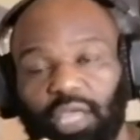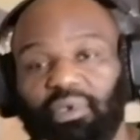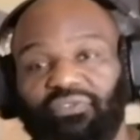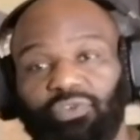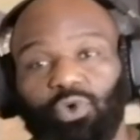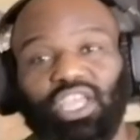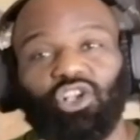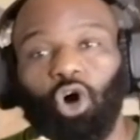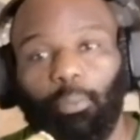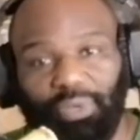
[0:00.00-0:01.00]
They may feel
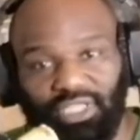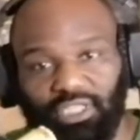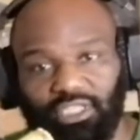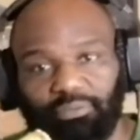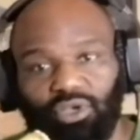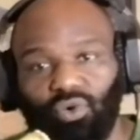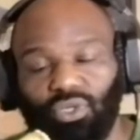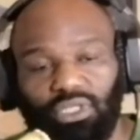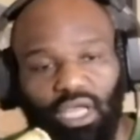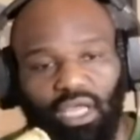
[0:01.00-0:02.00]
incompetent
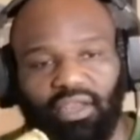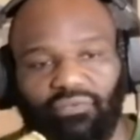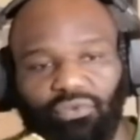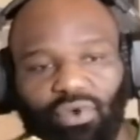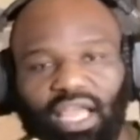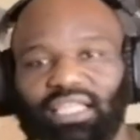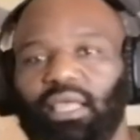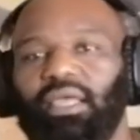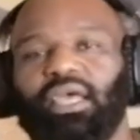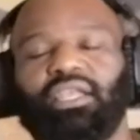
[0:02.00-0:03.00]
because they feel like
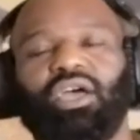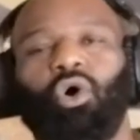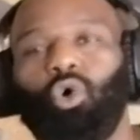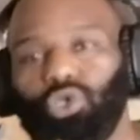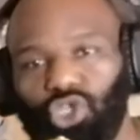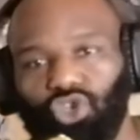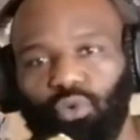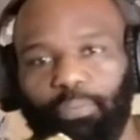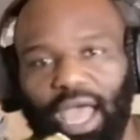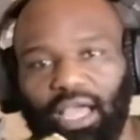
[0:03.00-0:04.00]
they're holding
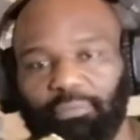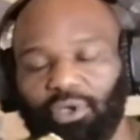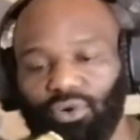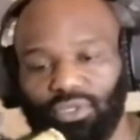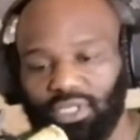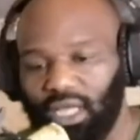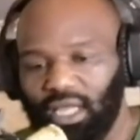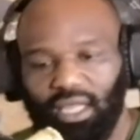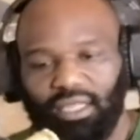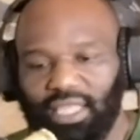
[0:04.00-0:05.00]
you back
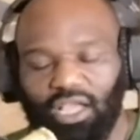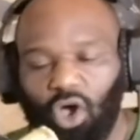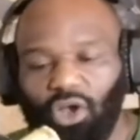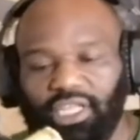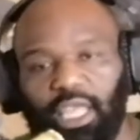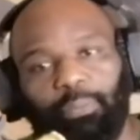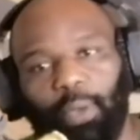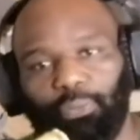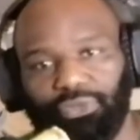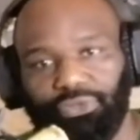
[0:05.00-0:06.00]
because they can't keep
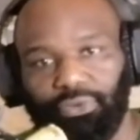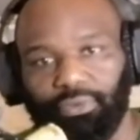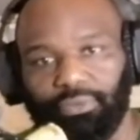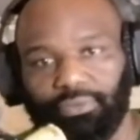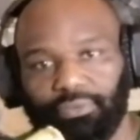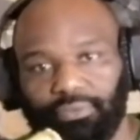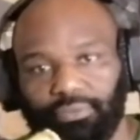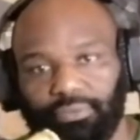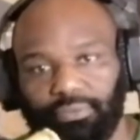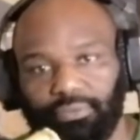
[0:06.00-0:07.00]
up with you.
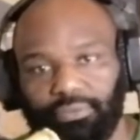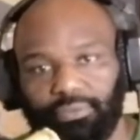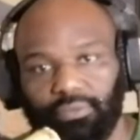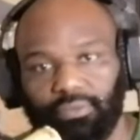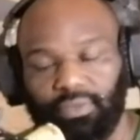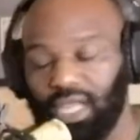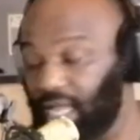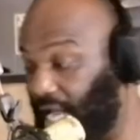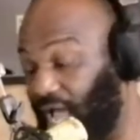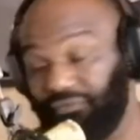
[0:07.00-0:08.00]

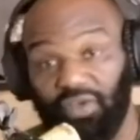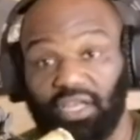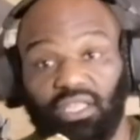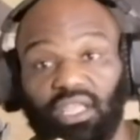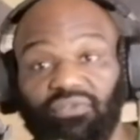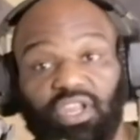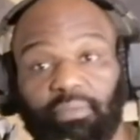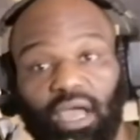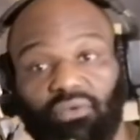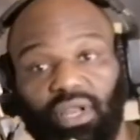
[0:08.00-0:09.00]
And I find it even
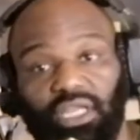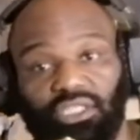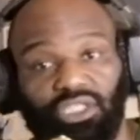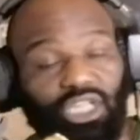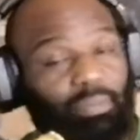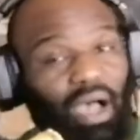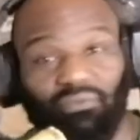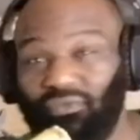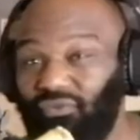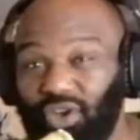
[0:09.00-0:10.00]
in my relationship.
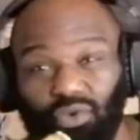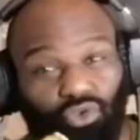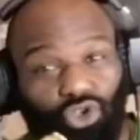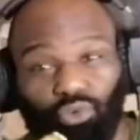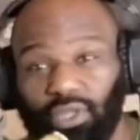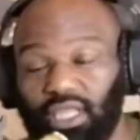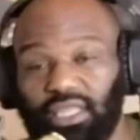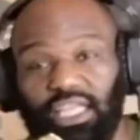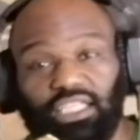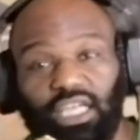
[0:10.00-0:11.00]
I'm very quick with the
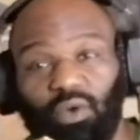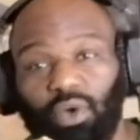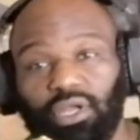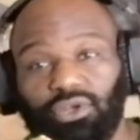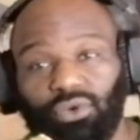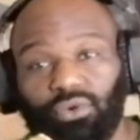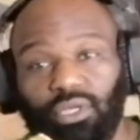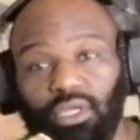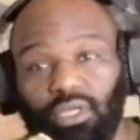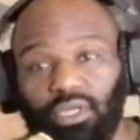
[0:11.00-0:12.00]
things that I want to do.